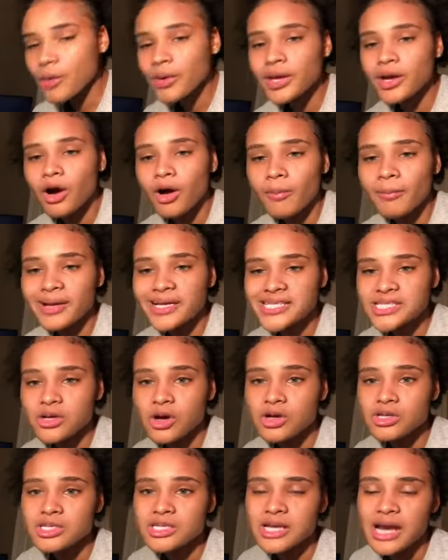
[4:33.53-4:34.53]
I got my
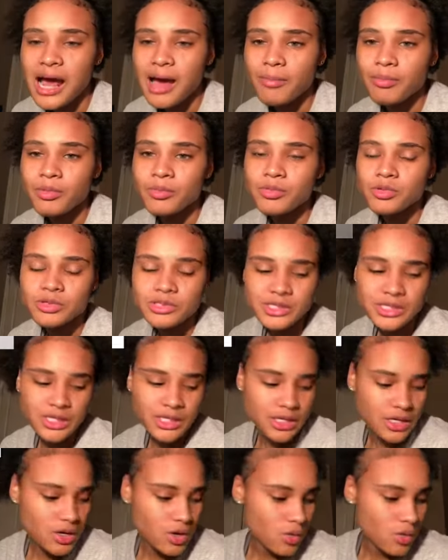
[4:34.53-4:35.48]
songs on Apple Music,